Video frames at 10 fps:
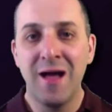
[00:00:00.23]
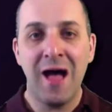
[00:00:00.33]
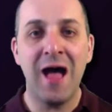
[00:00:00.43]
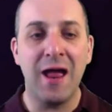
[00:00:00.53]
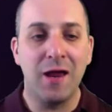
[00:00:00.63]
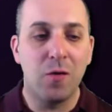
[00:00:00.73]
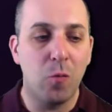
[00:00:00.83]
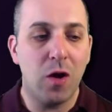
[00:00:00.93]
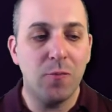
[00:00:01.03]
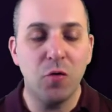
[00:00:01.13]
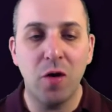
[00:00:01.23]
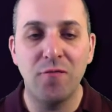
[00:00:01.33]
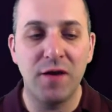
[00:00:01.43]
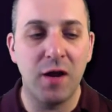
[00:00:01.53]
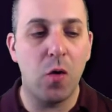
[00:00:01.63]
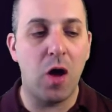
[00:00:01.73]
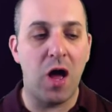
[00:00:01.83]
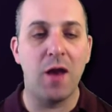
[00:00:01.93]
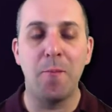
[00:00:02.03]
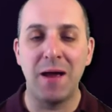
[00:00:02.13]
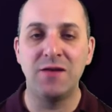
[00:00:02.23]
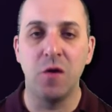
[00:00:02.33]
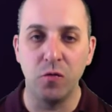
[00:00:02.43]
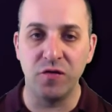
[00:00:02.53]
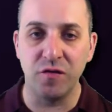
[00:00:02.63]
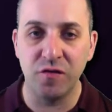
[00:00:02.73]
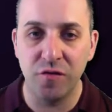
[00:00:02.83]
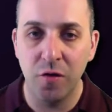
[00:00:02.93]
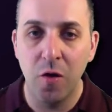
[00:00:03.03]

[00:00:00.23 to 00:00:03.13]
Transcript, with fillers: Hi, and welcome to our video on mitosis.